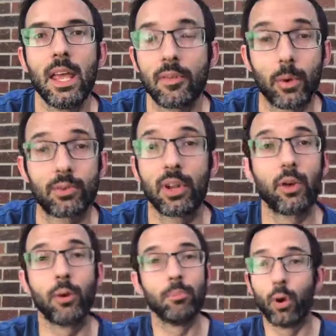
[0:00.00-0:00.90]
If you want to
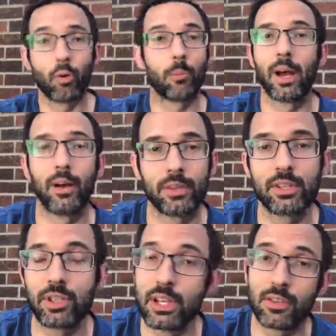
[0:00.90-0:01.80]
know more about
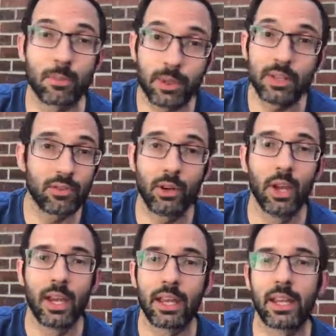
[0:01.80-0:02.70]
this Jesus, please do
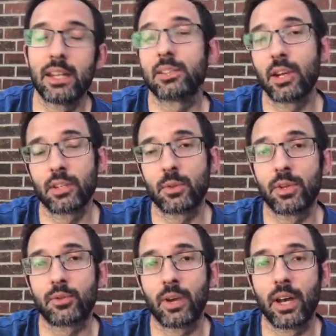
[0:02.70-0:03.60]
get in touch with
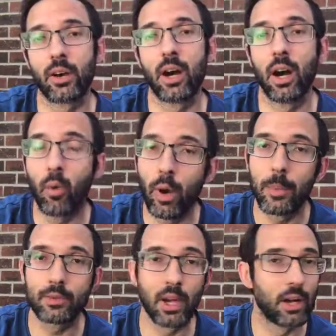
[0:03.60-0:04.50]
us via our, our
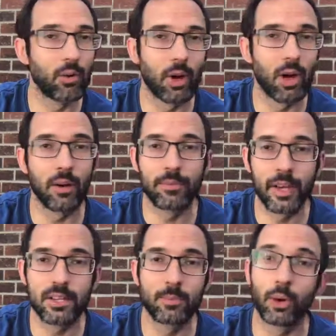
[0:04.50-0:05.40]
website or our, our
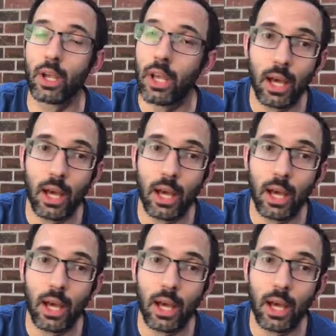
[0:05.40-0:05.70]
Facebook.